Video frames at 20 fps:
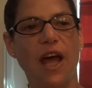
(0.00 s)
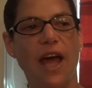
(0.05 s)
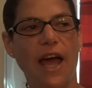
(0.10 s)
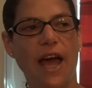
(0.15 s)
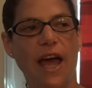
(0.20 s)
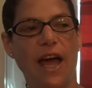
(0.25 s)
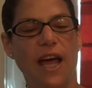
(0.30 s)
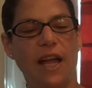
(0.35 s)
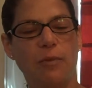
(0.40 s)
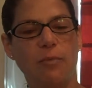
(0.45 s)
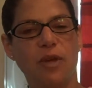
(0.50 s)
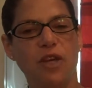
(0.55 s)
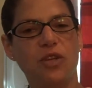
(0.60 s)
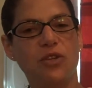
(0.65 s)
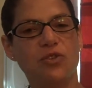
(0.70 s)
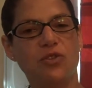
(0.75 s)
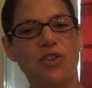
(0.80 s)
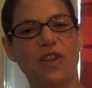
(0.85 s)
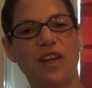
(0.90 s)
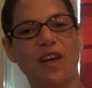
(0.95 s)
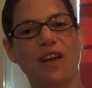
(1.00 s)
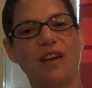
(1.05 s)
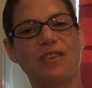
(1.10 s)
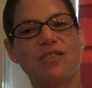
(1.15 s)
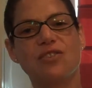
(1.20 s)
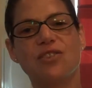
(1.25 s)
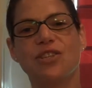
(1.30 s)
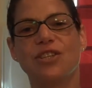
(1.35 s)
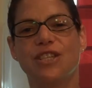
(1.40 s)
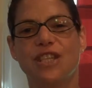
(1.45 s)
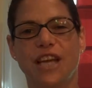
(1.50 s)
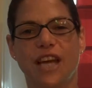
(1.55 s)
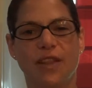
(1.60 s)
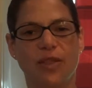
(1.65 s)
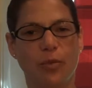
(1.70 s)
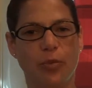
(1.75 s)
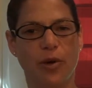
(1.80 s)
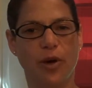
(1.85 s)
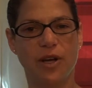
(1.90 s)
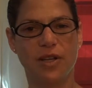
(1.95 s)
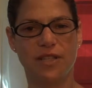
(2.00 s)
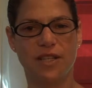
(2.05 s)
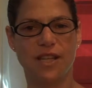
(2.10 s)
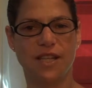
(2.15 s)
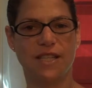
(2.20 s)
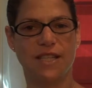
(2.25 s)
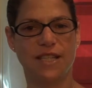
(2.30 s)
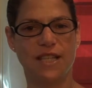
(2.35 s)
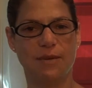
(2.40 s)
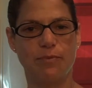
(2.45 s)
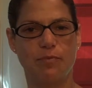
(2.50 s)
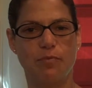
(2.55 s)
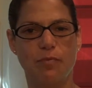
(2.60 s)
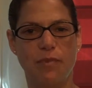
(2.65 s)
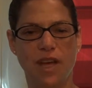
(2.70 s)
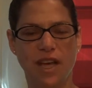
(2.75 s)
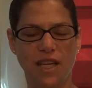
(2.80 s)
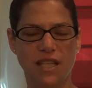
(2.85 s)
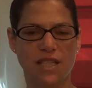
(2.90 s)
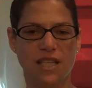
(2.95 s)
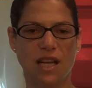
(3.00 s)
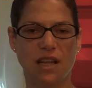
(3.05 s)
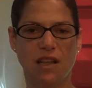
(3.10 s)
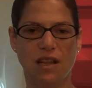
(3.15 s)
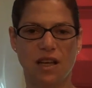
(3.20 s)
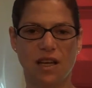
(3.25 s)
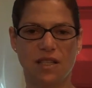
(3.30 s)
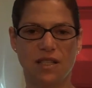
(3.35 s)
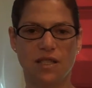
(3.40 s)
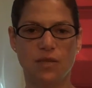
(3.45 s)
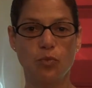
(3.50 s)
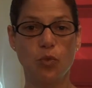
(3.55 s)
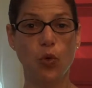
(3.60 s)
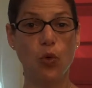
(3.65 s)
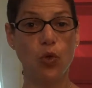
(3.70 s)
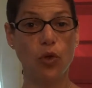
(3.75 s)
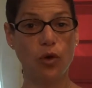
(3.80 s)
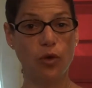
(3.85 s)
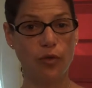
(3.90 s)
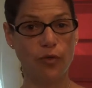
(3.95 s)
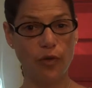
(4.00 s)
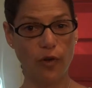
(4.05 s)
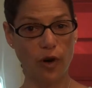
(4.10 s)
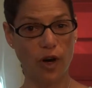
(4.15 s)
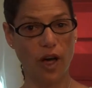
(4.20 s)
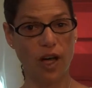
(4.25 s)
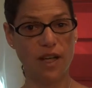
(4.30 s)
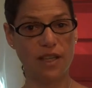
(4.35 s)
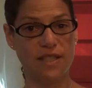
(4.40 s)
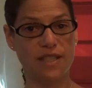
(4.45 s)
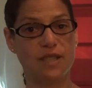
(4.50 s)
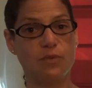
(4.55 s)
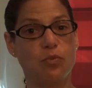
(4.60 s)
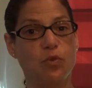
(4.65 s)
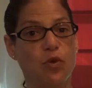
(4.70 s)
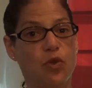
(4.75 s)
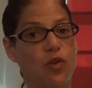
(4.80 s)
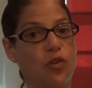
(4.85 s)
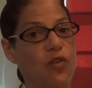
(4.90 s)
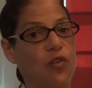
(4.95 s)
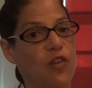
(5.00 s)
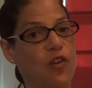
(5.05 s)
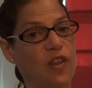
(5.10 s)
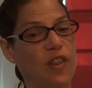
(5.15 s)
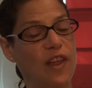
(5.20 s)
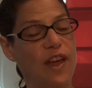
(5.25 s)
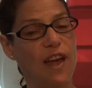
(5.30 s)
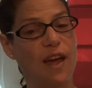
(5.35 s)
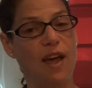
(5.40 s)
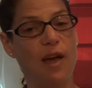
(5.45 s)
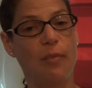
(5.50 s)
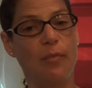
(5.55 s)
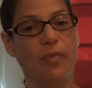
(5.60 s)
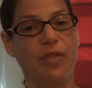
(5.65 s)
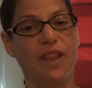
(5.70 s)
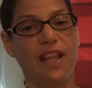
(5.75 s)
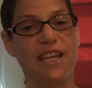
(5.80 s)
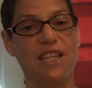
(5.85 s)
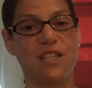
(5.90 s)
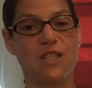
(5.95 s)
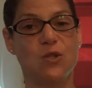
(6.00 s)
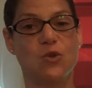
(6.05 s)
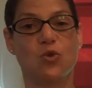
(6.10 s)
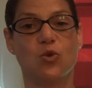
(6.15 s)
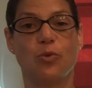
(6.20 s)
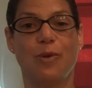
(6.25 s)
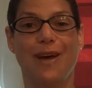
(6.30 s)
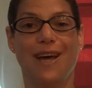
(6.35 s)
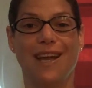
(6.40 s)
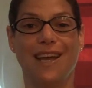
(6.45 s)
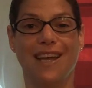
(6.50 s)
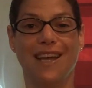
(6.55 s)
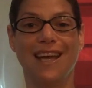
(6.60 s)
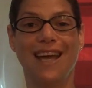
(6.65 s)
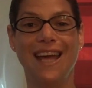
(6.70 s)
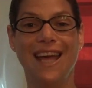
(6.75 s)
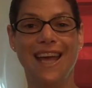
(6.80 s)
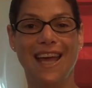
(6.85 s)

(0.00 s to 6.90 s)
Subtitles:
and making sure they understand the process makes it a lot smoother for us, smoother for them, less traumatic,